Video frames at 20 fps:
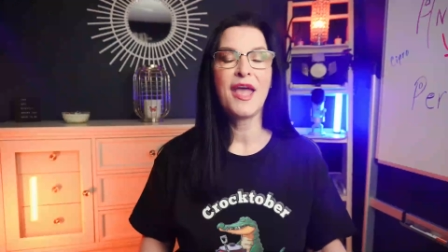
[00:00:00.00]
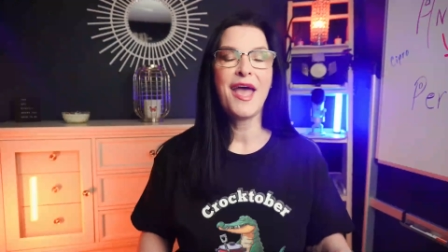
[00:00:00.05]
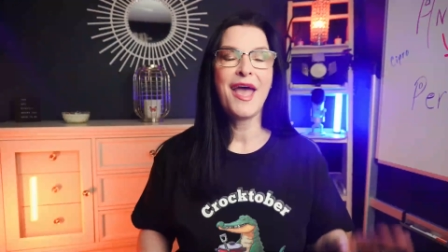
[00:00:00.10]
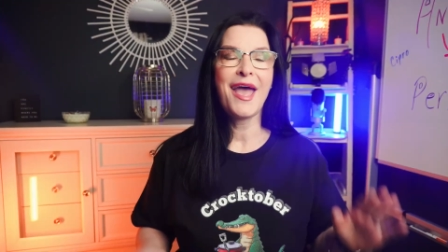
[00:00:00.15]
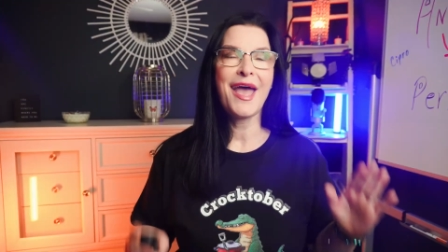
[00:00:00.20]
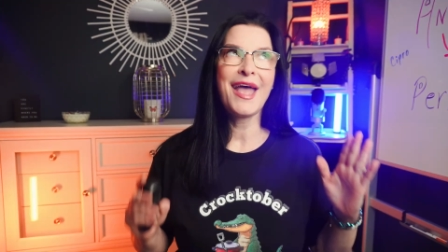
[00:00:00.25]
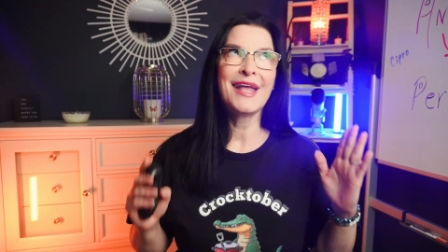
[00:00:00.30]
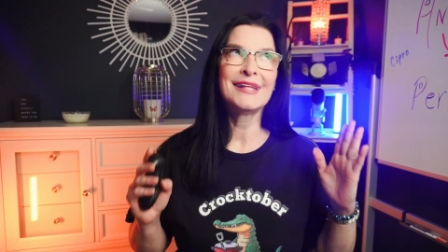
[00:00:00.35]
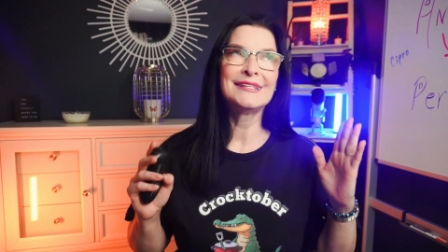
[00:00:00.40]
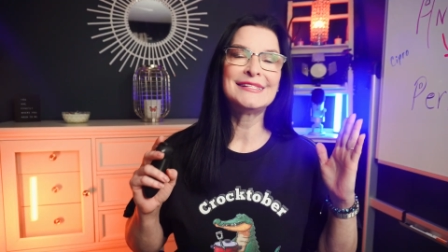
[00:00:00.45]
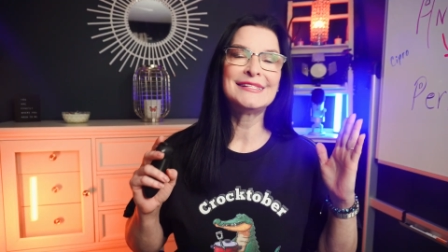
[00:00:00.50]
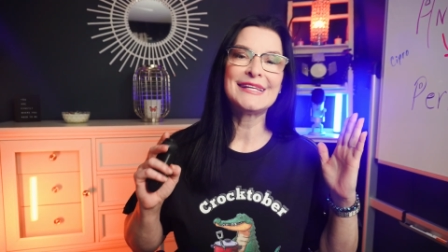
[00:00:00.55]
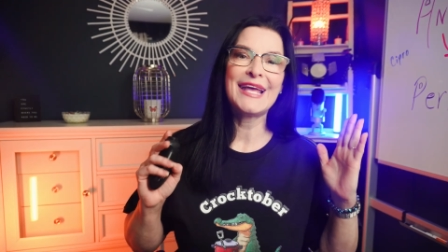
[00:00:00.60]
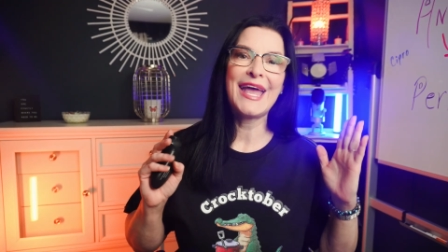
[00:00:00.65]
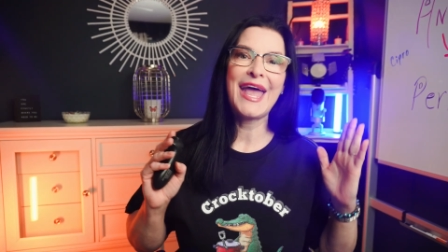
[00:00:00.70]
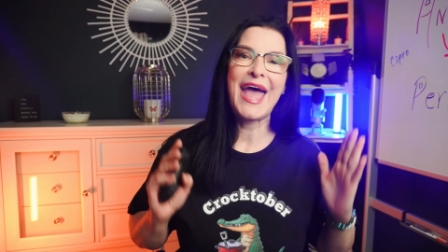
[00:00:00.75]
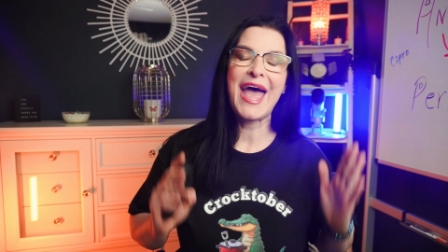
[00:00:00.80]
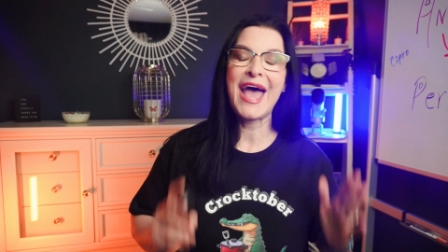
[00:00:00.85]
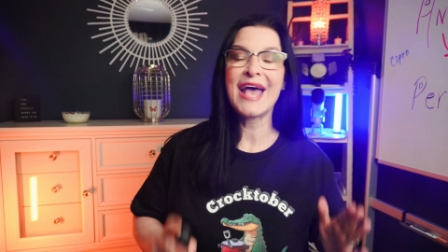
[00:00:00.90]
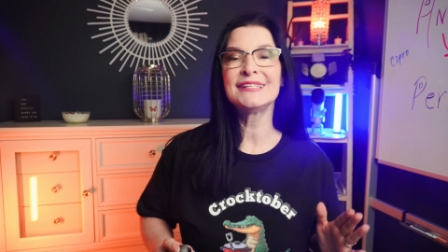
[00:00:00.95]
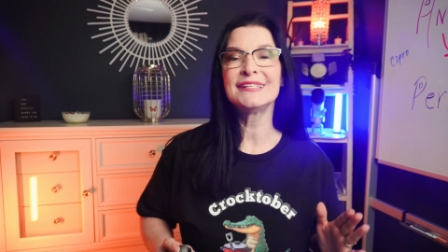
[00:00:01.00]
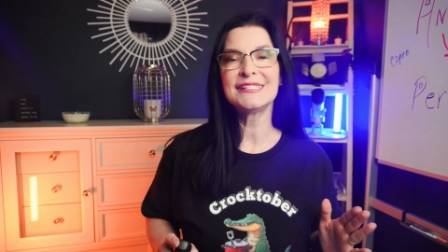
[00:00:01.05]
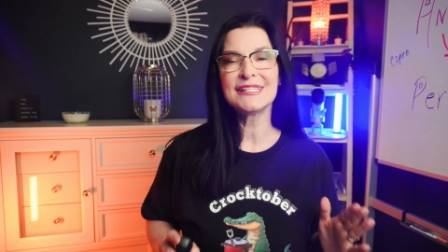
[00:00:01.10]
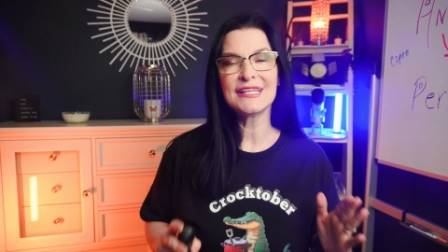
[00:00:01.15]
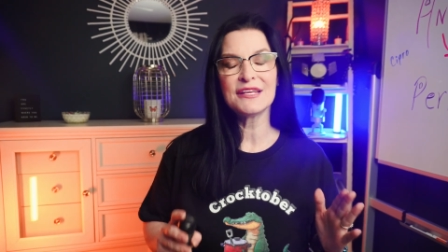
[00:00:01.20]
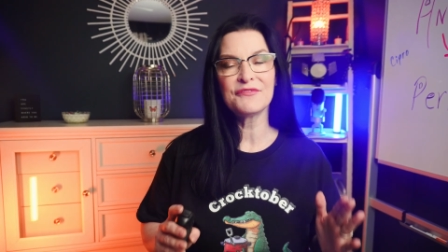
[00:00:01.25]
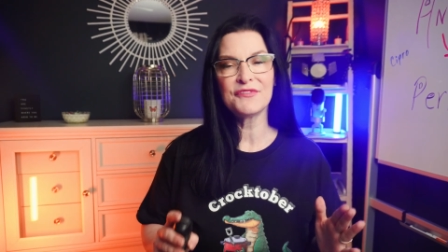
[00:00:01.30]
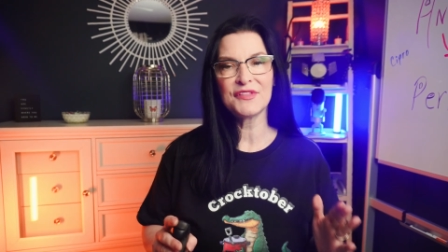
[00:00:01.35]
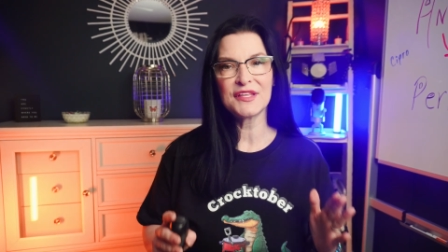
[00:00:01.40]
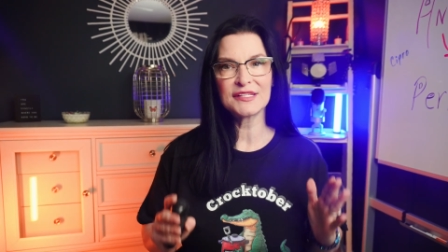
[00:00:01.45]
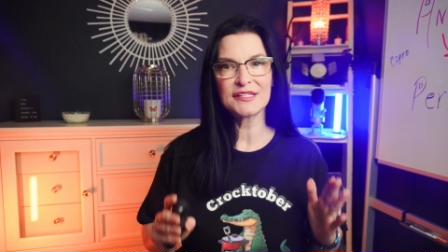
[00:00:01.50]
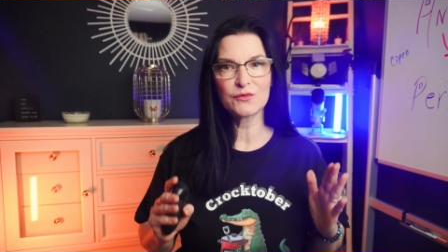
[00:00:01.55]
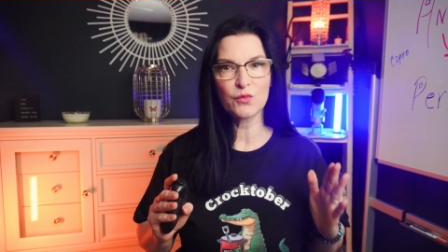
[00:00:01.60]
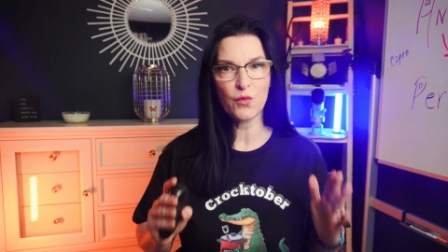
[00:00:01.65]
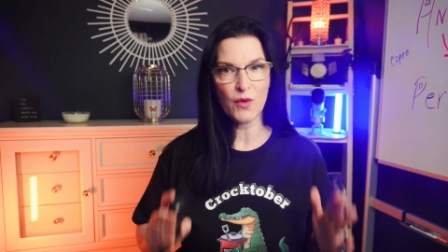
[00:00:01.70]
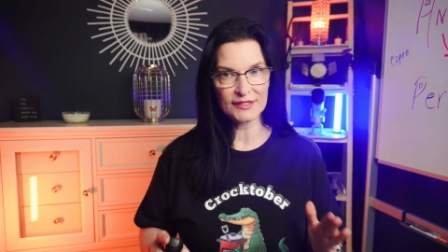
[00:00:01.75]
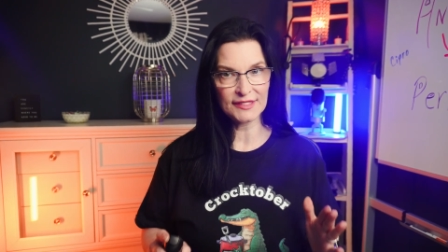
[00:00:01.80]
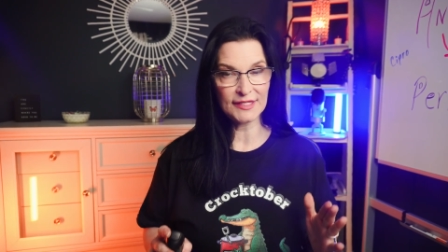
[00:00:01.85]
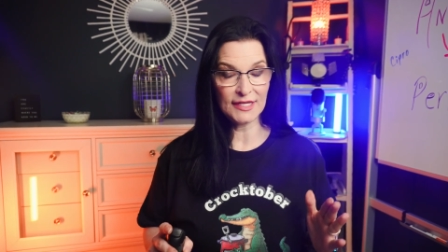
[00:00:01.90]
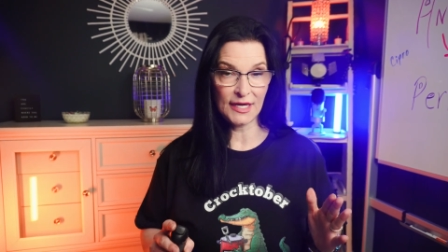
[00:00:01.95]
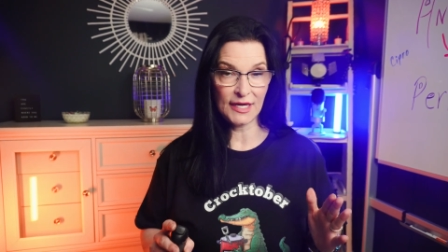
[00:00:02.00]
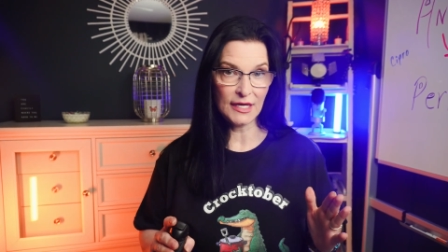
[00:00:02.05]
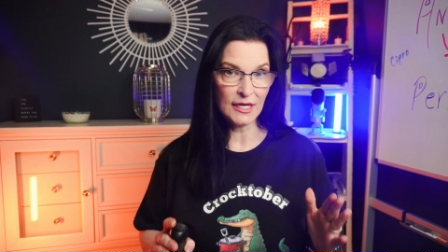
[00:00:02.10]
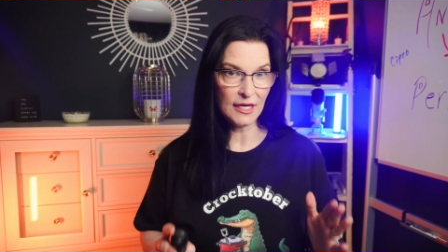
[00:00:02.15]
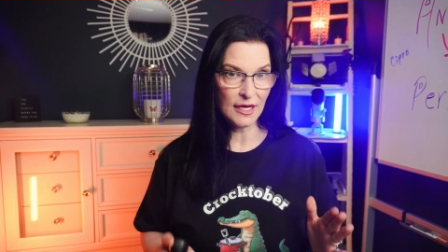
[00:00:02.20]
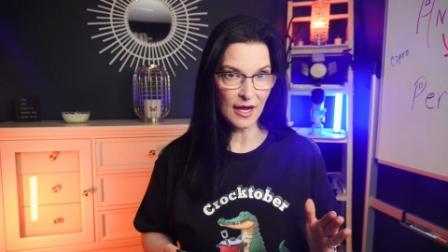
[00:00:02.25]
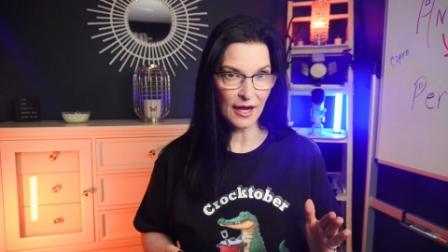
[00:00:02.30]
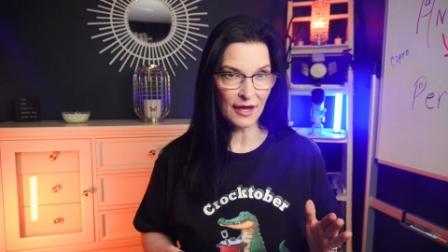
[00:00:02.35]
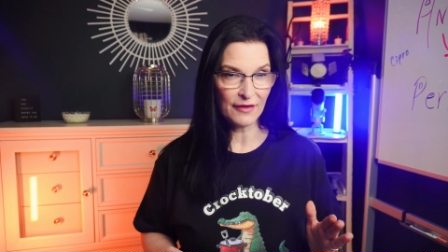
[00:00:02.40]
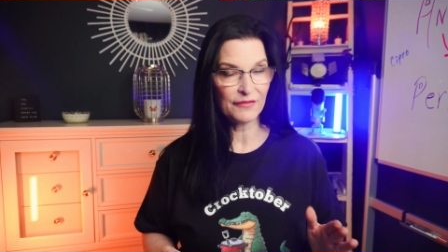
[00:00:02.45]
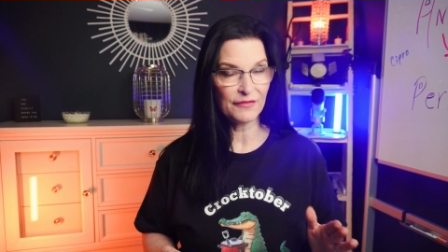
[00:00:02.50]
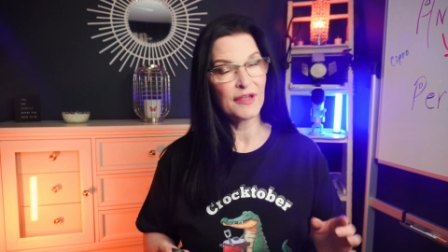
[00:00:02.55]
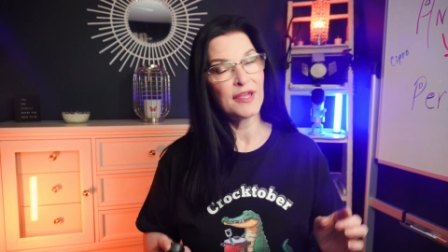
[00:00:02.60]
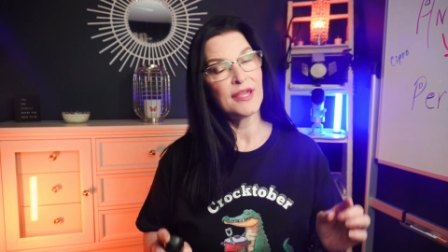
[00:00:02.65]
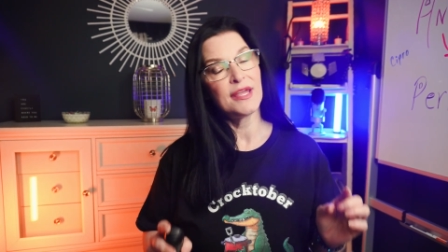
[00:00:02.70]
And as if this wasn't enough,